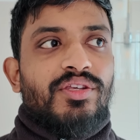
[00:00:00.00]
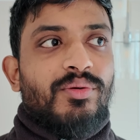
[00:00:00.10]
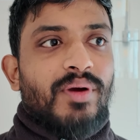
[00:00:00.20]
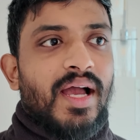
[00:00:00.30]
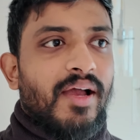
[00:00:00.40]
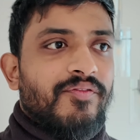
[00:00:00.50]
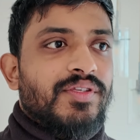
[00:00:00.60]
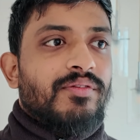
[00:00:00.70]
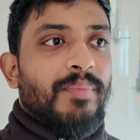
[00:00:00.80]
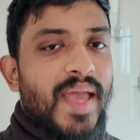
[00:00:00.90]
you will have
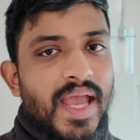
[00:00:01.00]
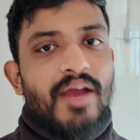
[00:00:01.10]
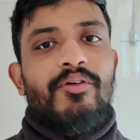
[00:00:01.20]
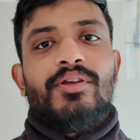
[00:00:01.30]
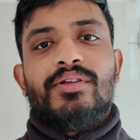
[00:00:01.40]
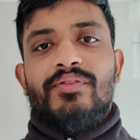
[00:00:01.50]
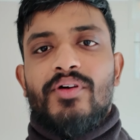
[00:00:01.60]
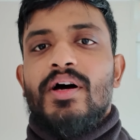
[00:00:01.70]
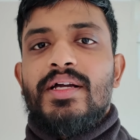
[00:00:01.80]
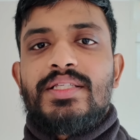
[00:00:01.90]
to pair a new
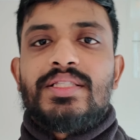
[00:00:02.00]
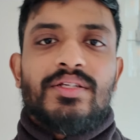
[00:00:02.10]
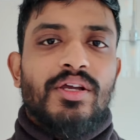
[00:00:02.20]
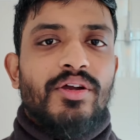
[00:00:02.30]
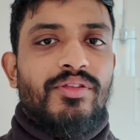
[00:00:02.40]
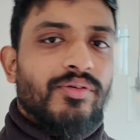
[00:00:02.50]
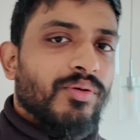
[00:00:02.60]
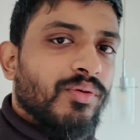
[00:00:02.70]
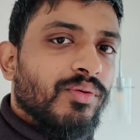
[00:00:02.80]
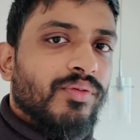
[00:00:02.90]
device and go
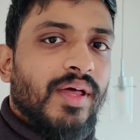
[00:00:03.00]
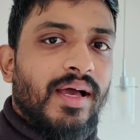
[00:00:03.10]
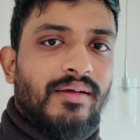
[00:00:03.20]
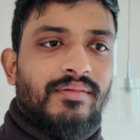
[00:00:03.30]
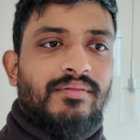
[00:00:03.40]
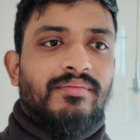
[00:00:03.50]
through all that